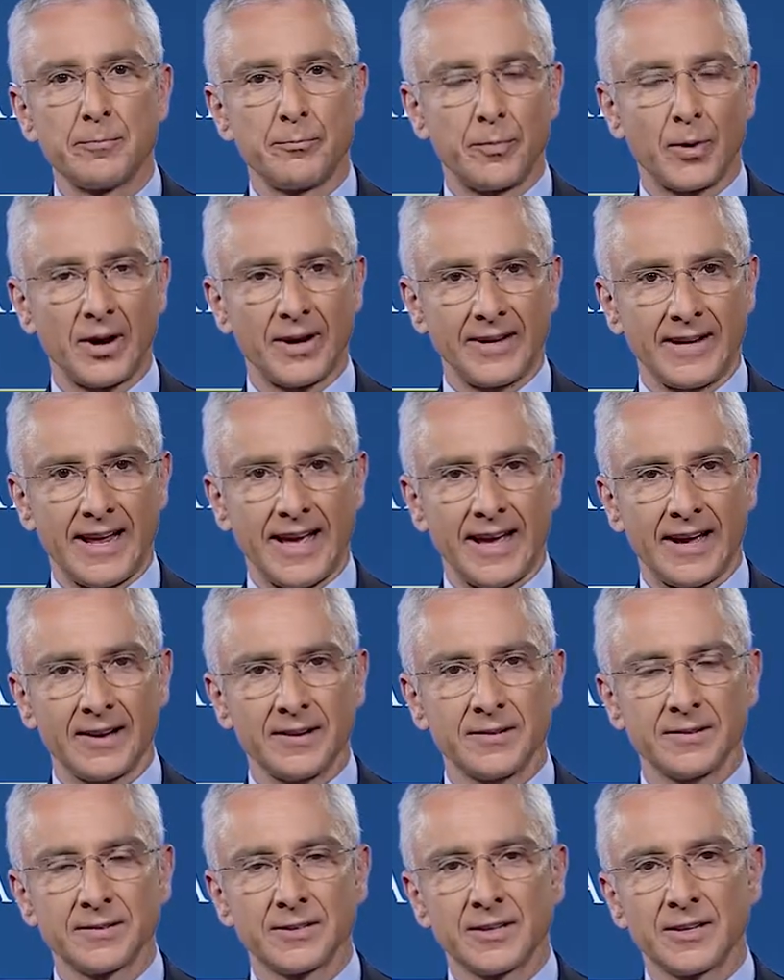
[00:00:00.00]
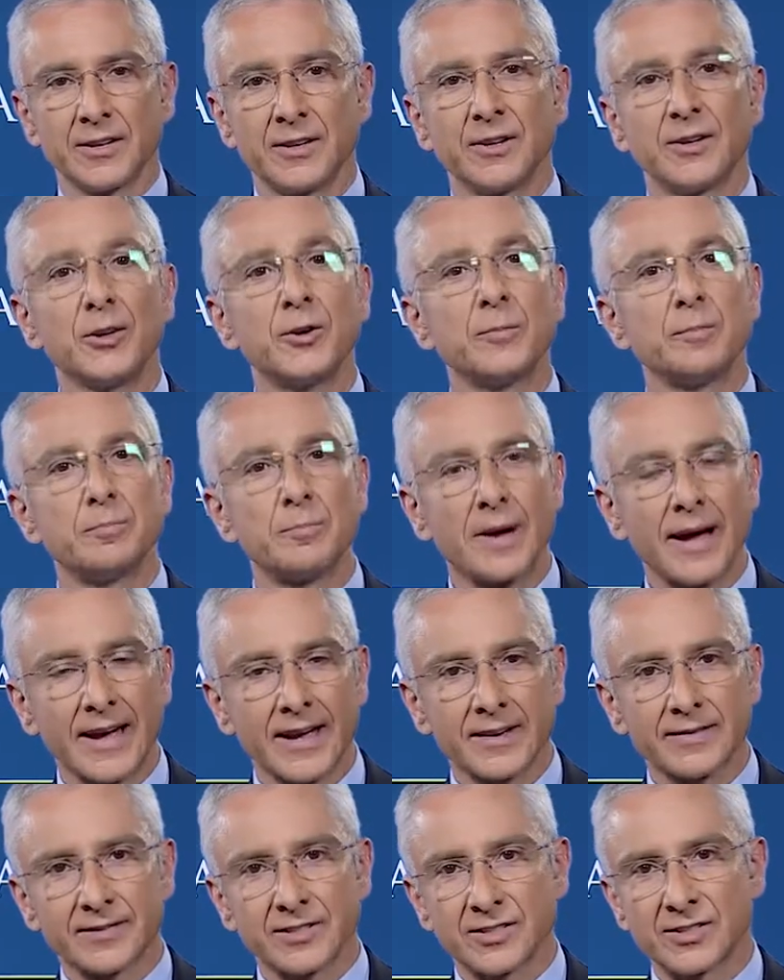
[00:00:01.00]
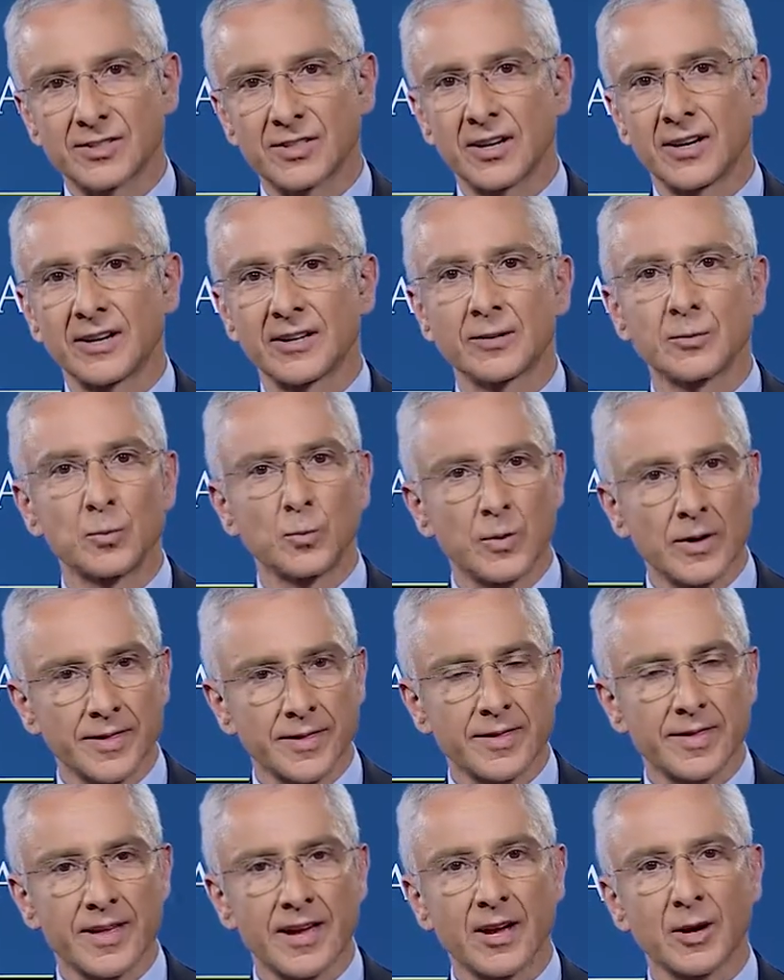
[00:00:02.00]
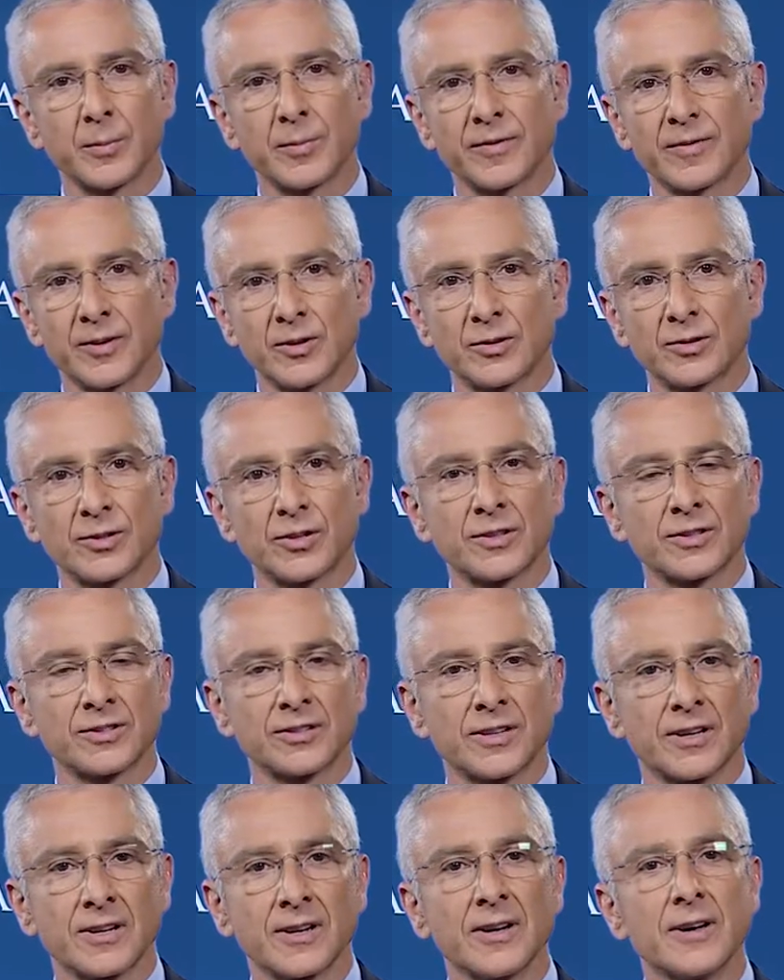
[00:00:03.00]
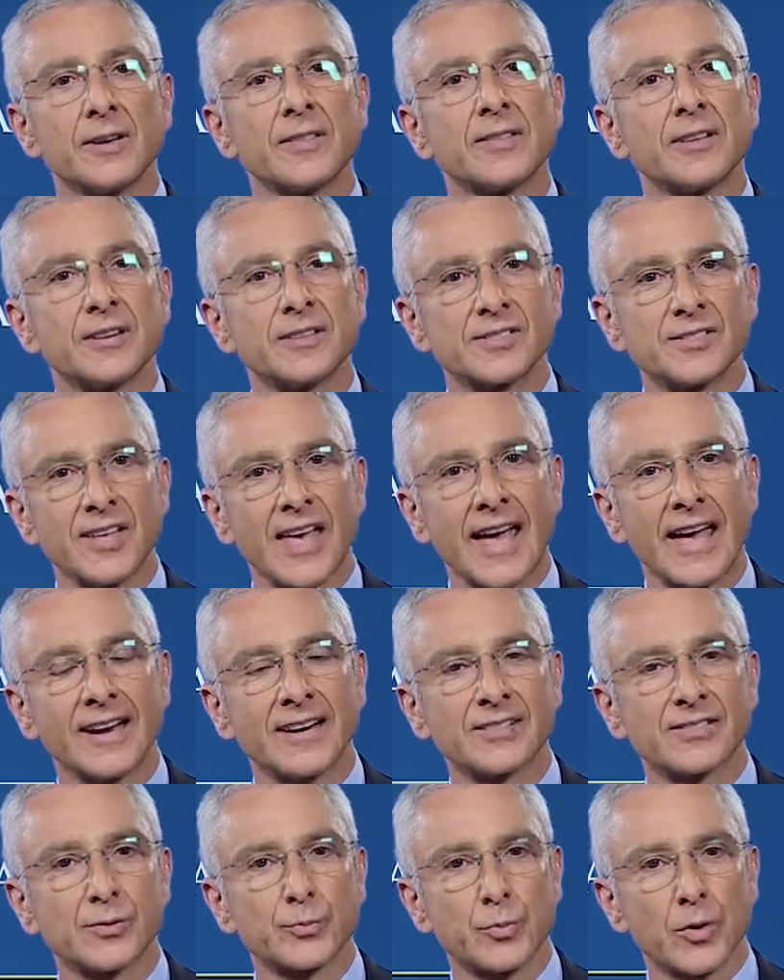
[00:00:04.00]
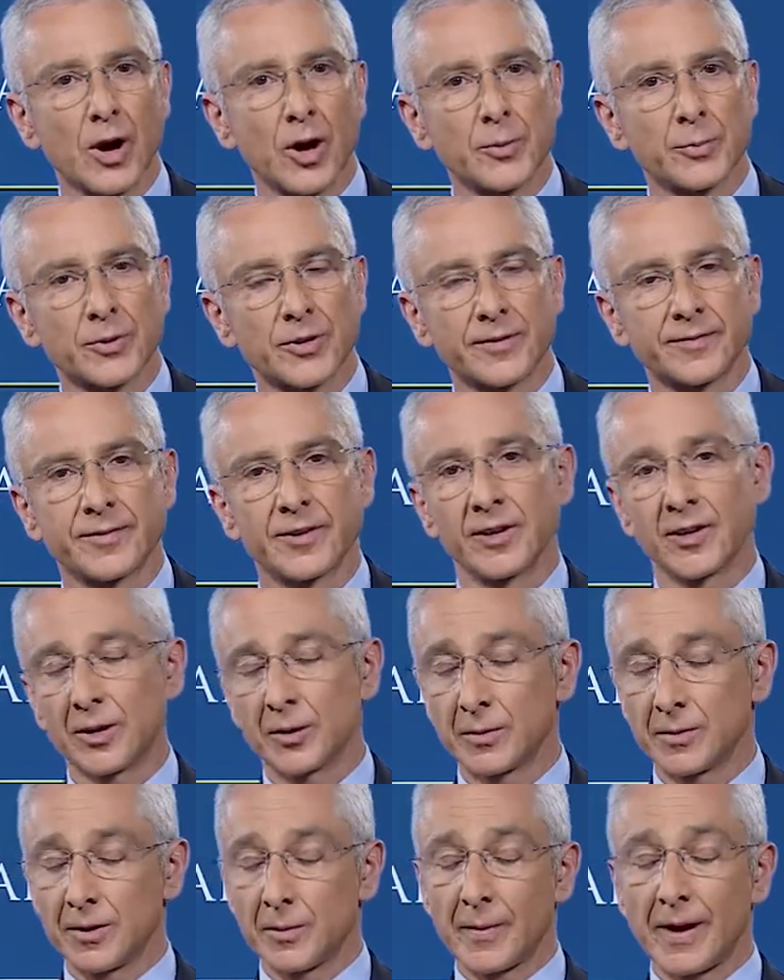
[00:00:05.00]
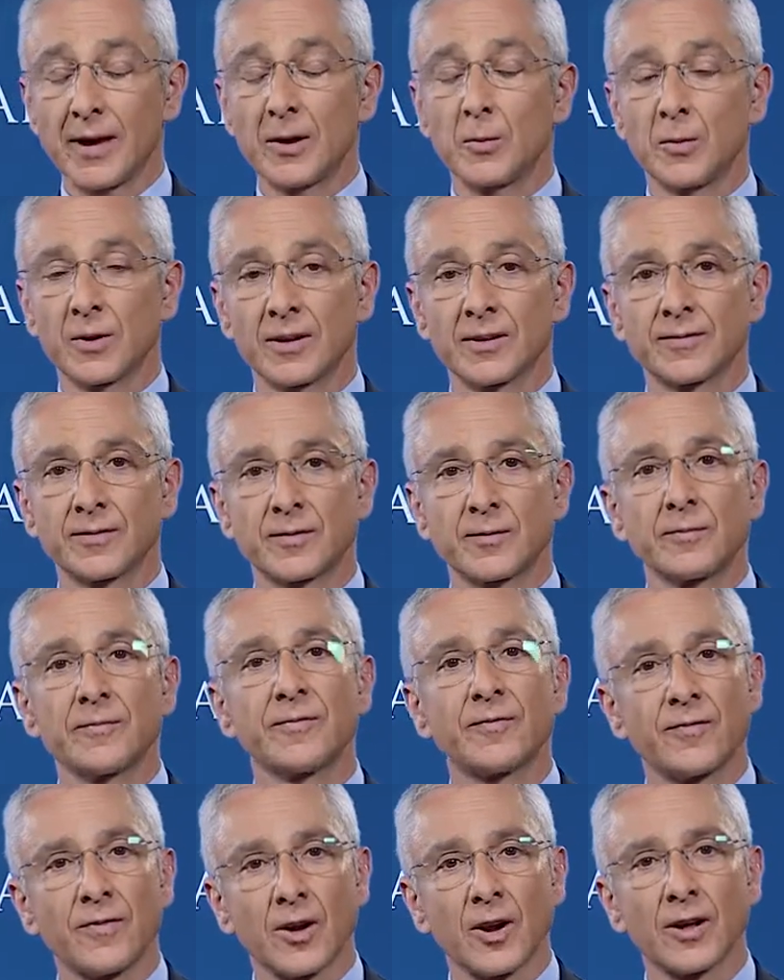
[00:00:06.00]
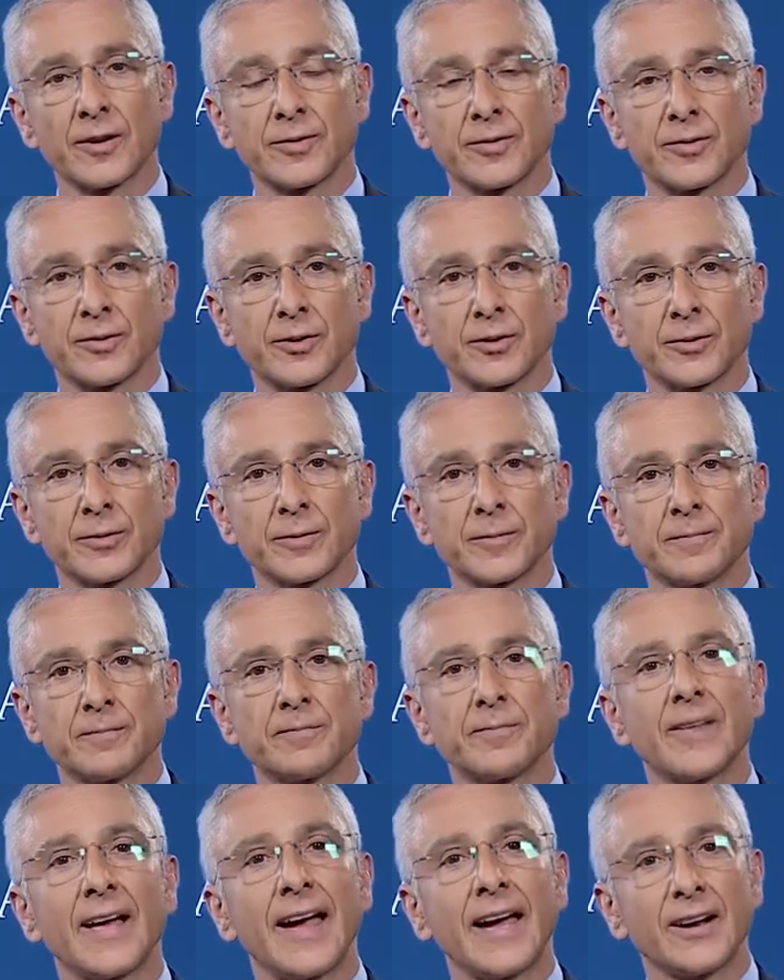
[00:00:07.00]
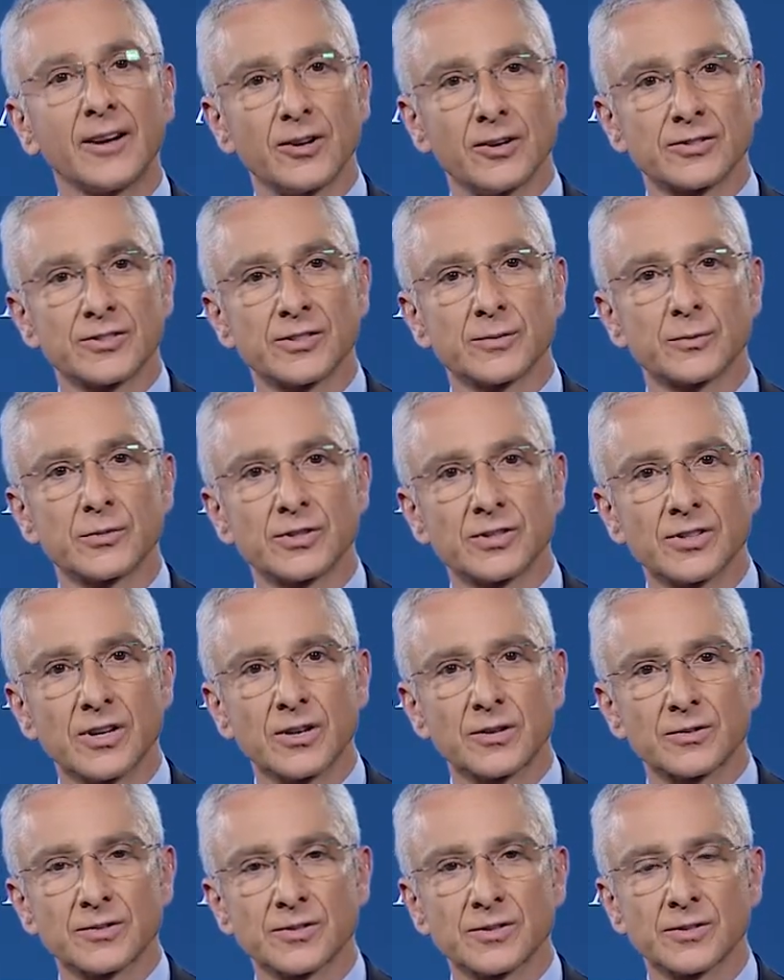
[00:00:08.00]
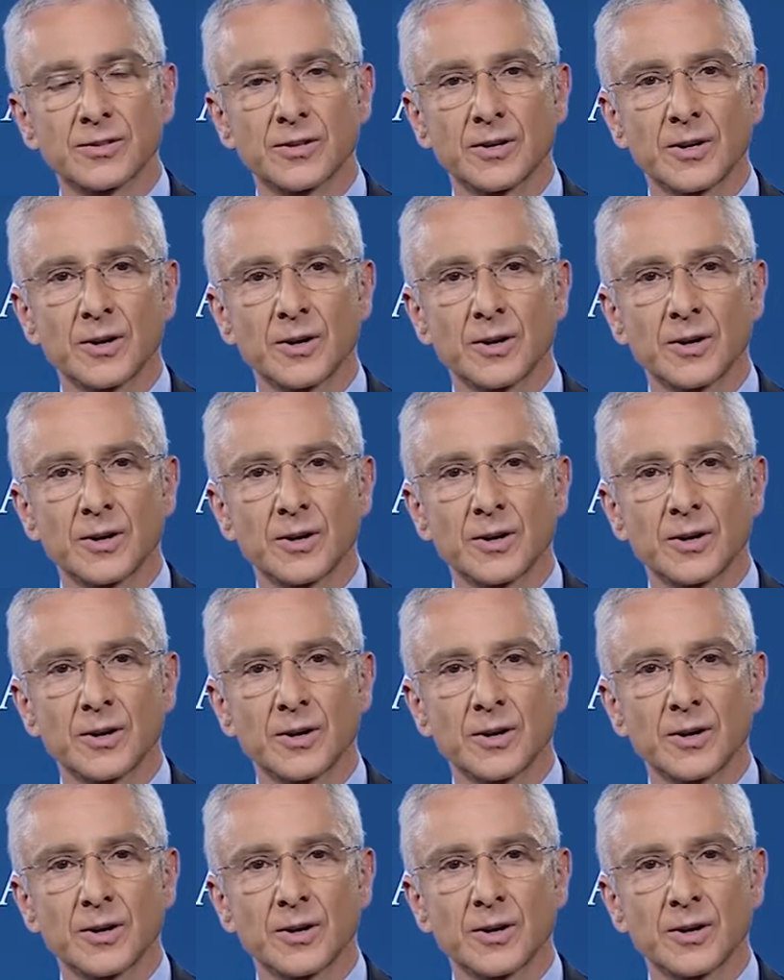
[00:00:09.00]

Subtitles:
By now, you may have decided, with the help of your doctor, that a scan is appropriate for you, and you may well have followed through and got some results.